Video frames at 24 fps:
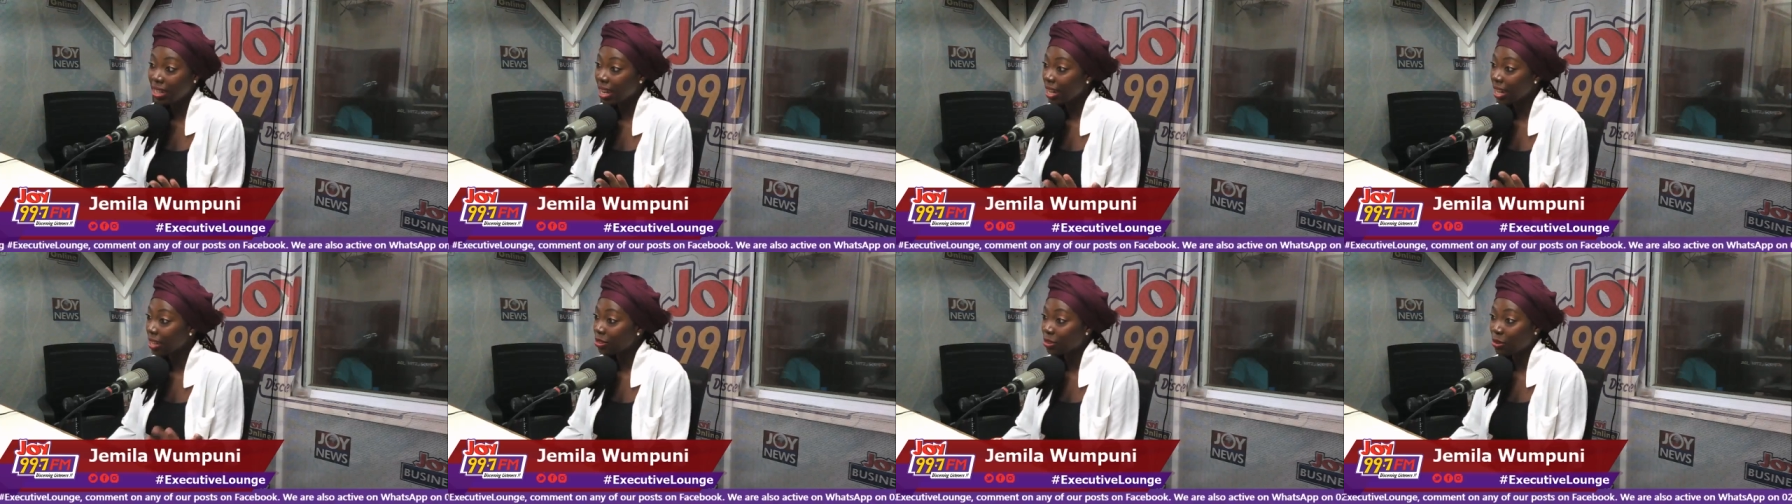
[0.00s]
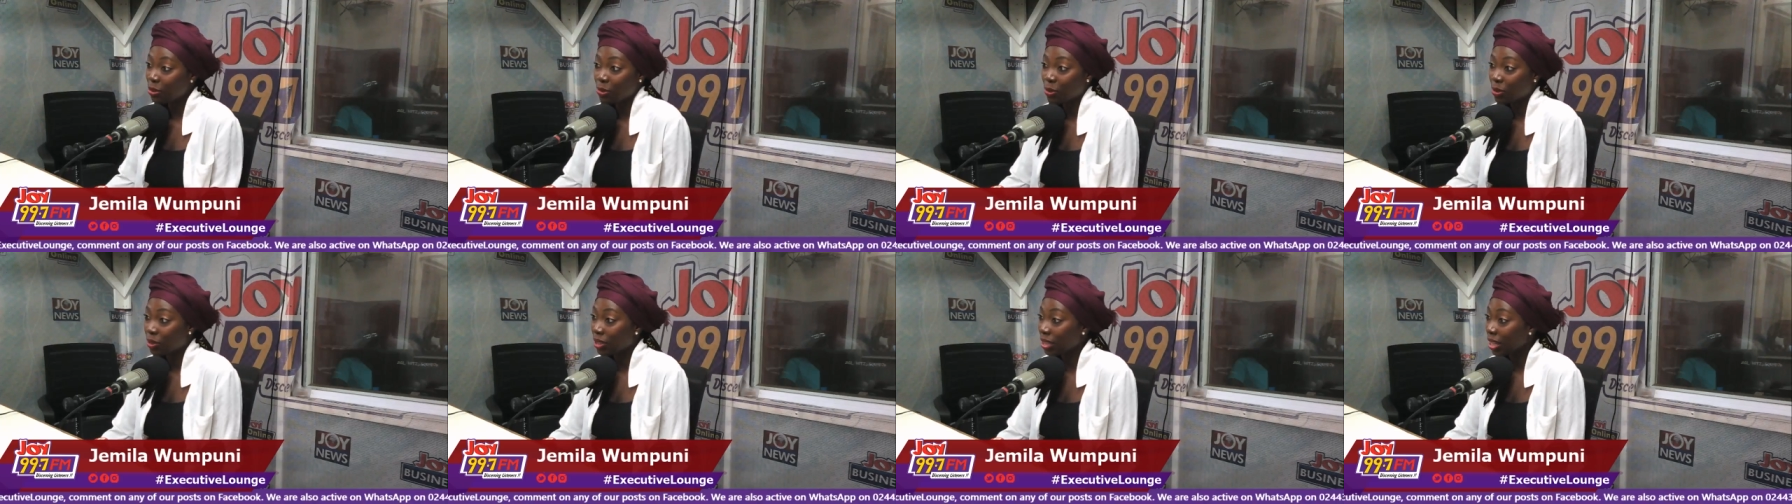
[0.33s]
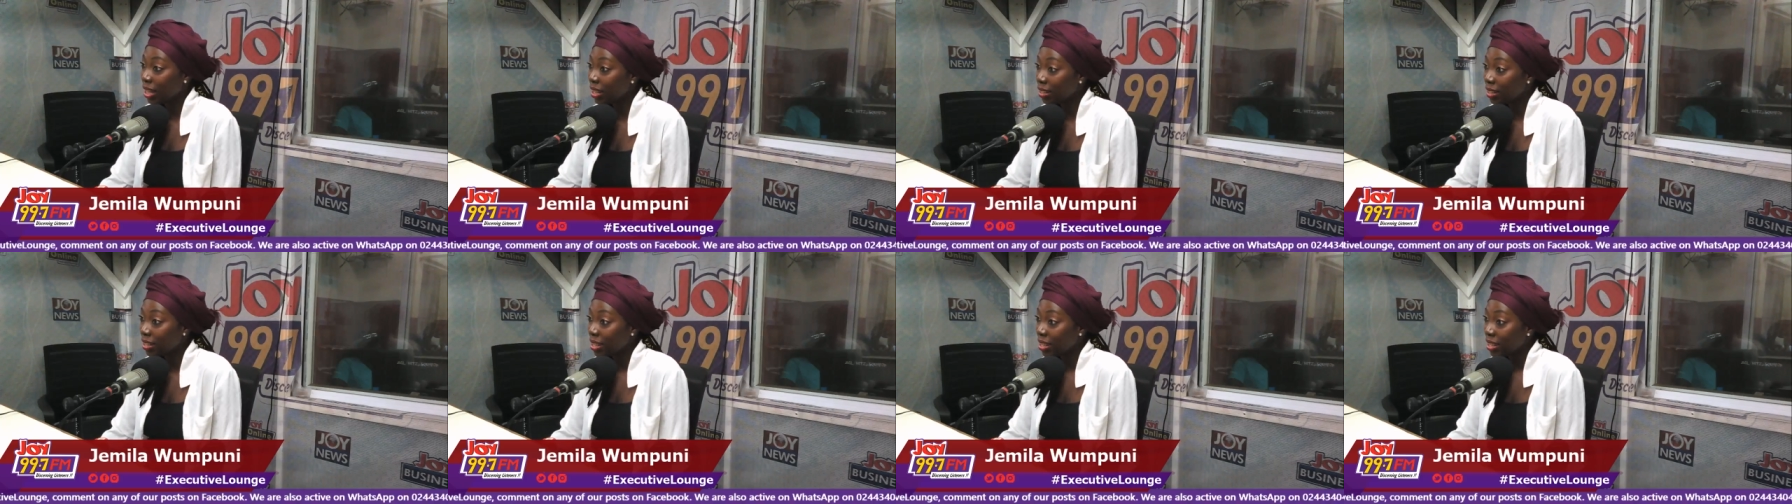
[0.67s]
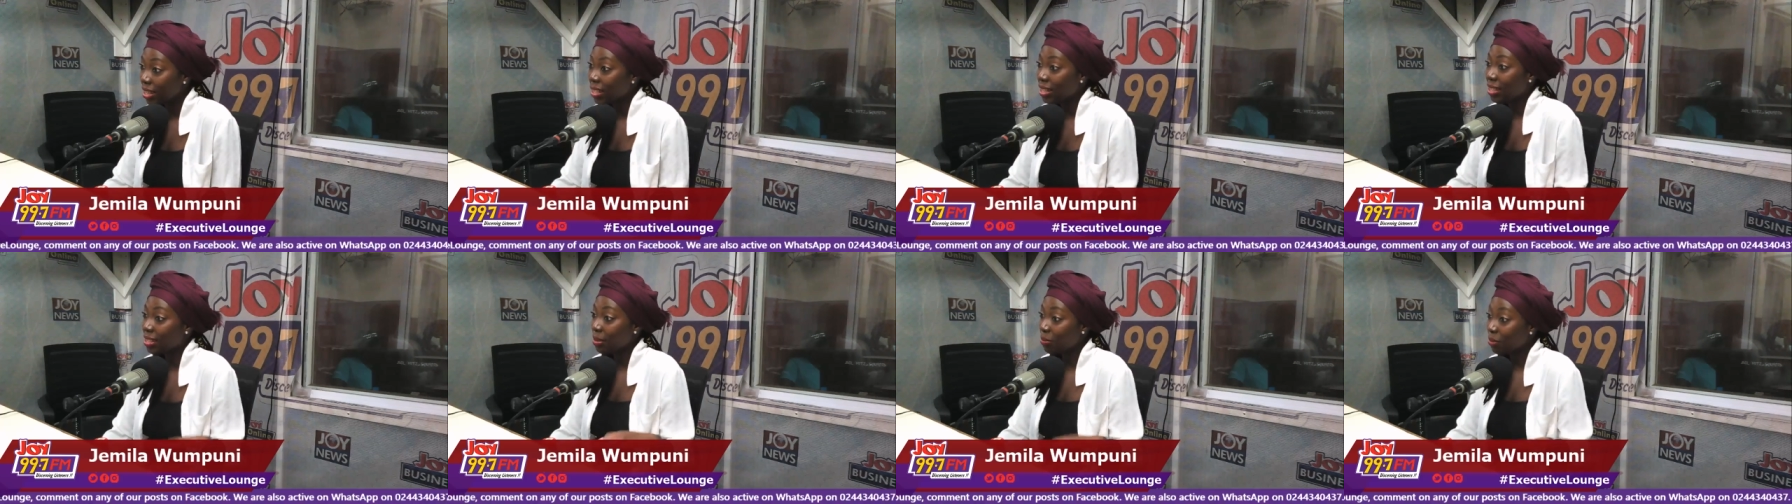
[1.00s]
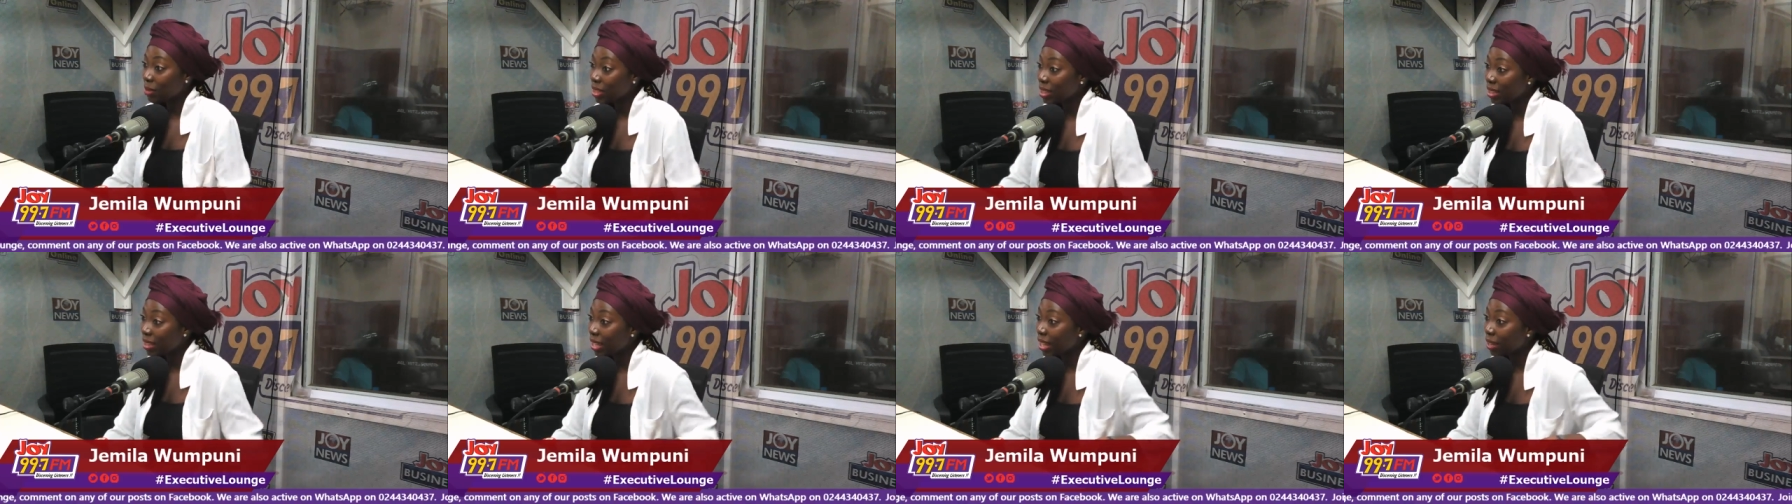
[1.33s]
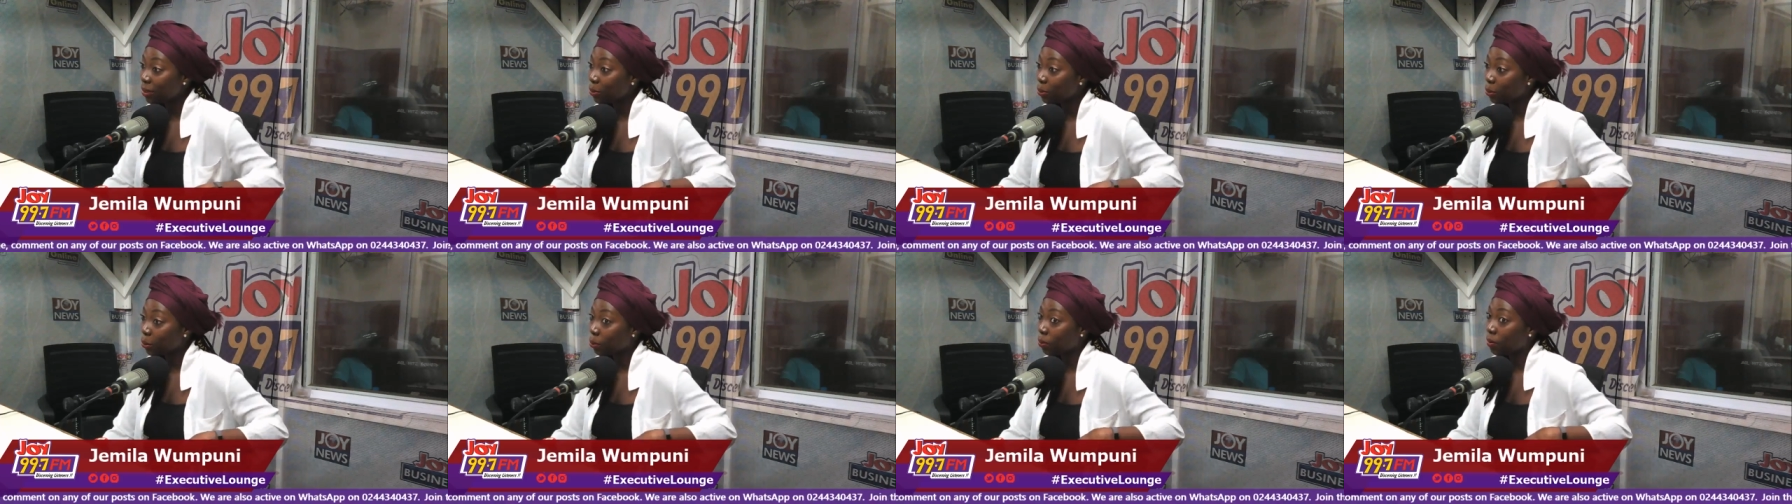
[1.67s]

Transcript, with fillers: any answers on that it's something that